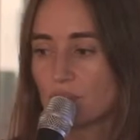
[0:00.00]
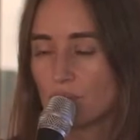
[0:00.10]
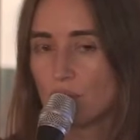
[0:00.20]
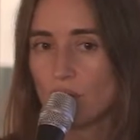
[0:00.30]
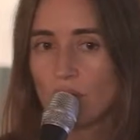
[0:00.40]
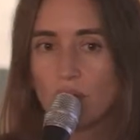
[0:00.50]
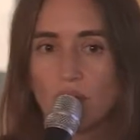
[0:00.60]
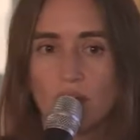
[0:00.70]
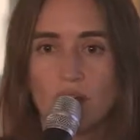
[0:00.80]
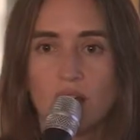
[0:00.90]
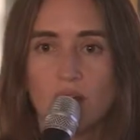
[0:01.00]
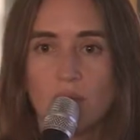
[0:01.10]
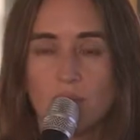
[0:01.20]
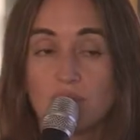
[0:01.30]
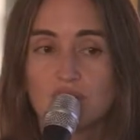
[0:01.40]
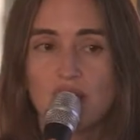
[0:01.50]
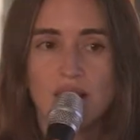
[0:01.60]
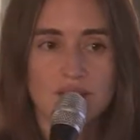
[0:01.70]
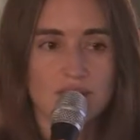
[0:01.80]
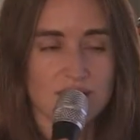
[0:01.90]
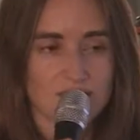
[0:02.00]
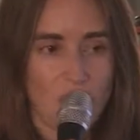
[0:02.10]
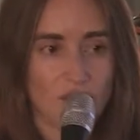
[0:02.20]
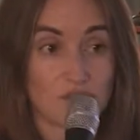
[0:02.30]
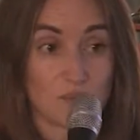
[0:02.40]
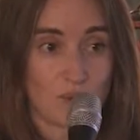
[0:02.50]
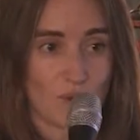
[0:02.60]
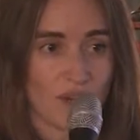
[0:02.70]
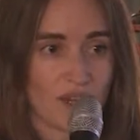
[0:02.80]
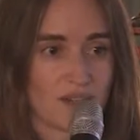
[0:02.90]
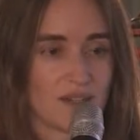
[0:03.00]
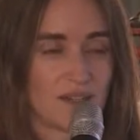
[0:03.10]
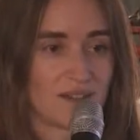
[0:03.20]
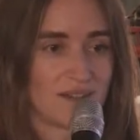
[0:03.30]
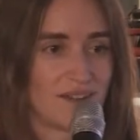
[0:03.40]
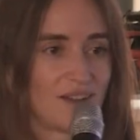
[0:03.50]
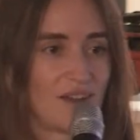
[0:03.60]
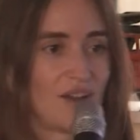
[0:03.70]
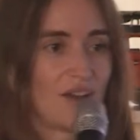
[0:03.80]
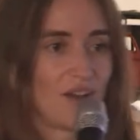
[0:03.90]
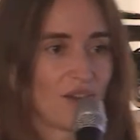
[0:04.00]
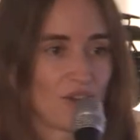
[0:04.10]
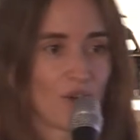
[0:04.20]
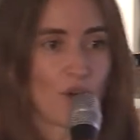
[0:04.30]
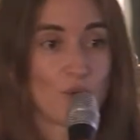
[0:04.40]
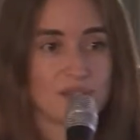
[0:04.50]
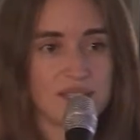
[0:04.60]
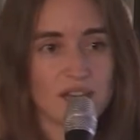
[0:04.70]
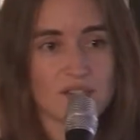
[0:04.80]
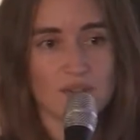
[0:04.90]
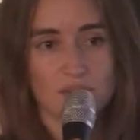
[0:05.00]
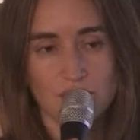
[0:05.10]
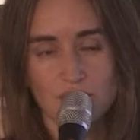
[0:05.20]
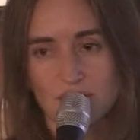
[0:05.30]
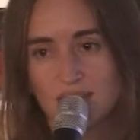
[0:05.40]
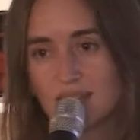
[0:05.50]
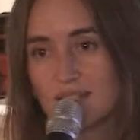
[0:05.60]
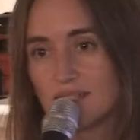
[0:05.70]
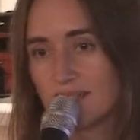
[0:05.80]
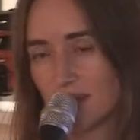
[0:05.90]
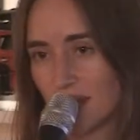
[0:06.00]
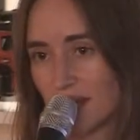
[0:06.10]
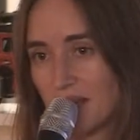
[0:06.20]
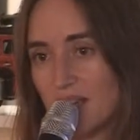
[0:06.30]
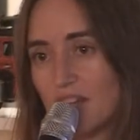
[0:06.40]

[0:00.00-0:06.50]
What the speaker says: to the challenges of deploying urban tech solutions in the city.